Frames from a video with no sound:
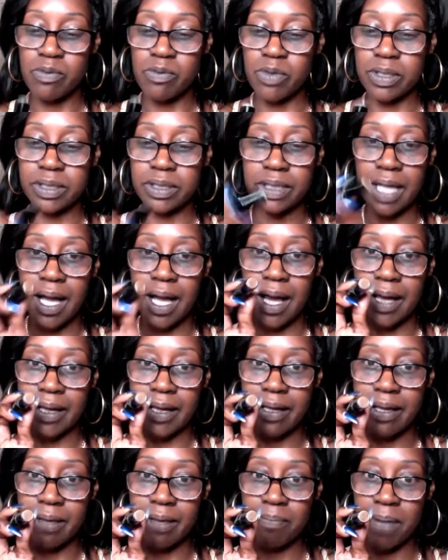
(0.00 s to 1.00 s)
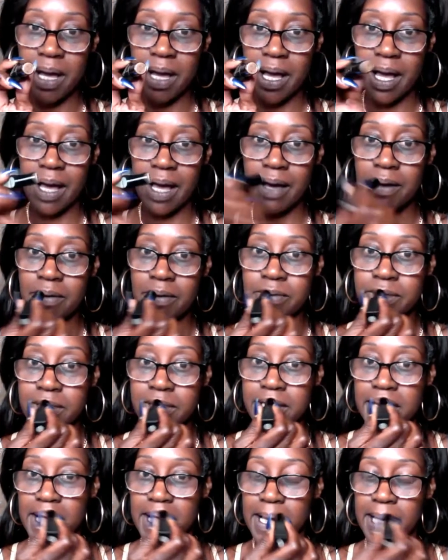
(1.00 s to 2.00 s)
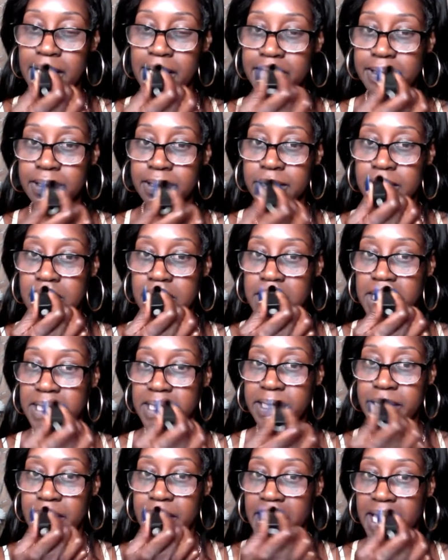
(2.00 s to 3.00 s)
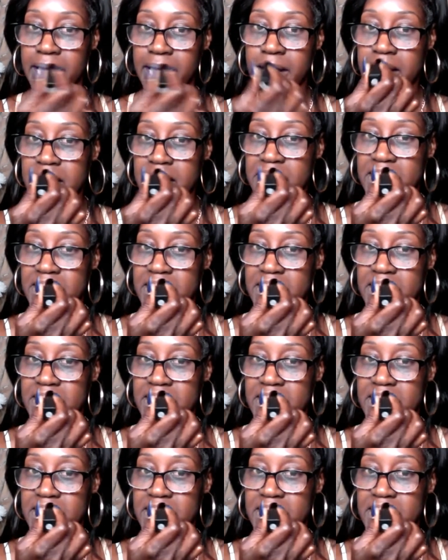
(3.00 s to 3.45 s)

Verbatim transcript: which I am out, guys. Look at that.